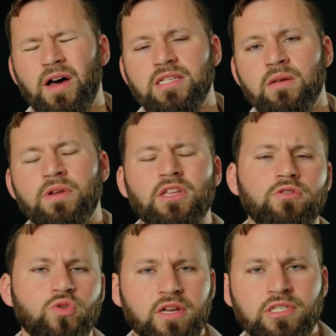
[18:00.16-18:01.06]
somebody you
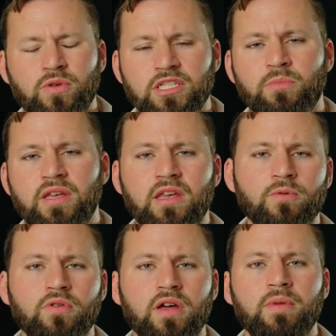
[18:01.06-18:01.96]
trust who can speak
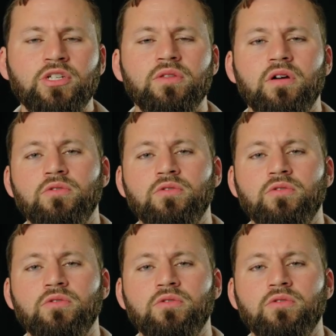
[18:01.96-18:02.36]
Hebrew and make sure there are no